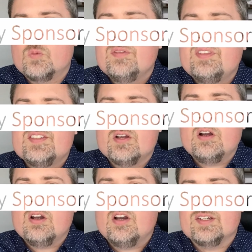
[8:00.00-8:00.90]
what these
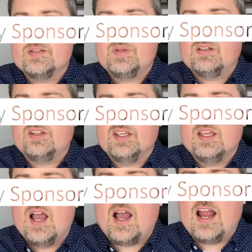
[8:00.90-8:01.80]
are are
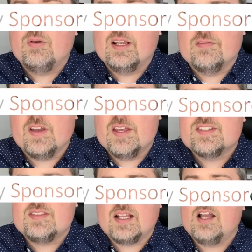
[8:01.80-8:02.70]
typically hiring
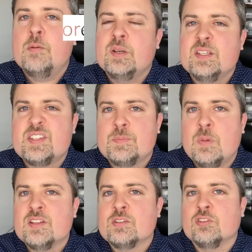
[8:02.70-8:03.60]
events that companies
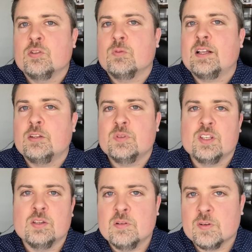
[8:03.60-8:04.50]
sponsor directly with the
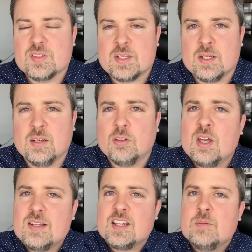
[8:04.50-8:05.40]
university. And a
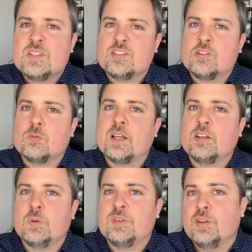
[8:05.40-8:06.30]
lot of times it's
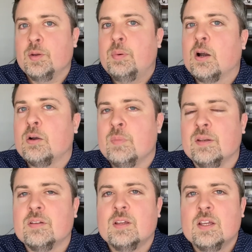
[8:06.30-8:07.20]
directly with the
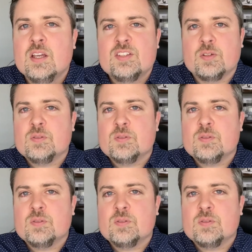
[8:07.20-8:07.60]
department. So